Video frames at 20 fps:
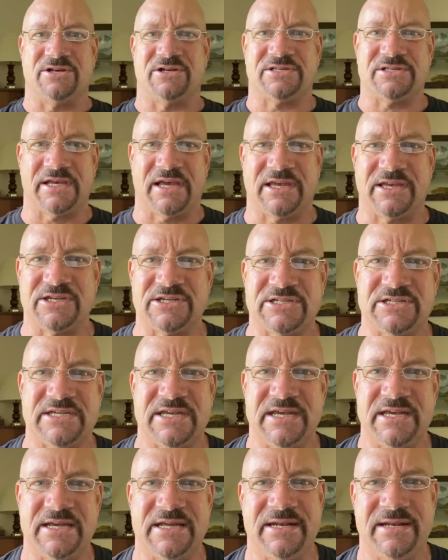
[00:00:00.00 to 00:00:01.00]
It's like you
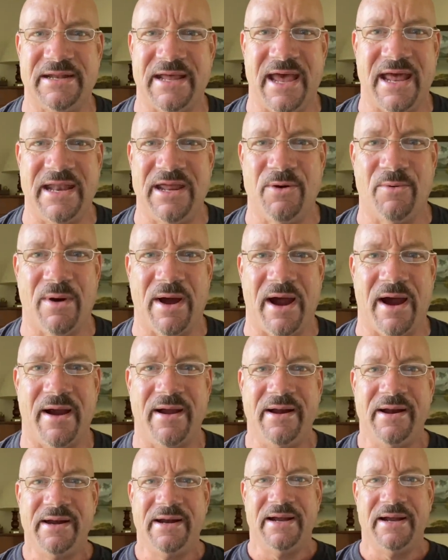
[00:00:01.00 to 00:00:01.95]
see in anywhere.